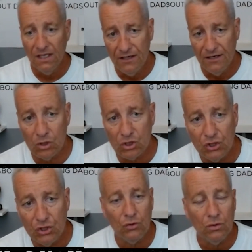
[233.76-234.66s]
Number
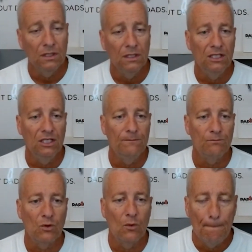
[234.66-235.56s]
two,
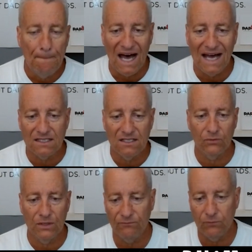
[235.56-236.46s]
positive
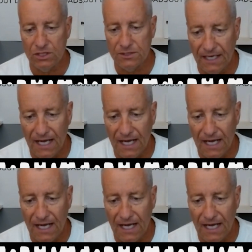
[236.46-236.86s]
reinforcement.